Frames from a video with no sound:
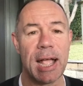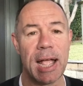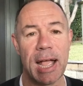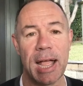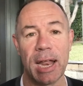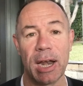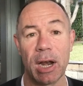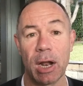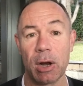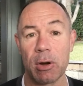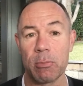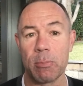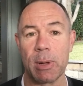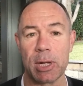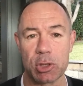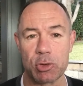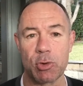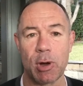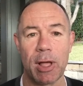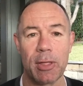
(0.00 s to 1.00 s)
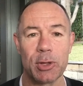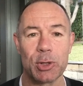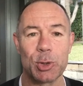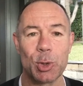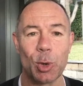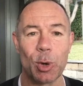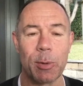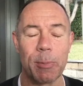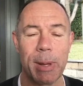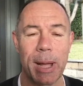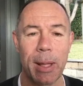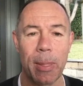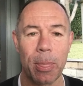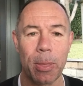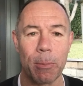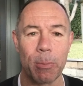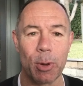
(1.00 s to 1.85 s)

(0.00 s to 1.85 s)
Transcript: and I'd much rather talk about the